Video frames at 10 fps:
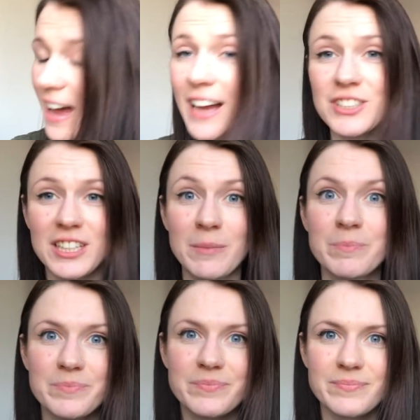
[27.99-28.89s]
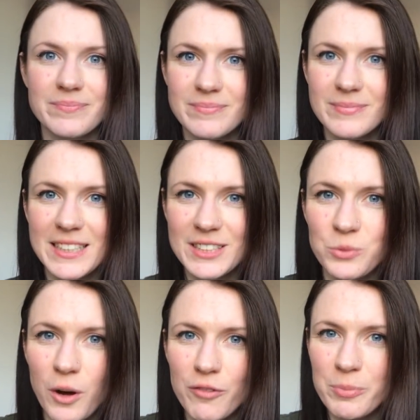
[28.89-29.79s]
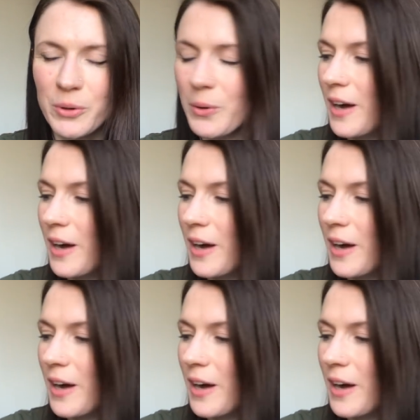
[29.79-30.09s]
Actually, this is what I've bought.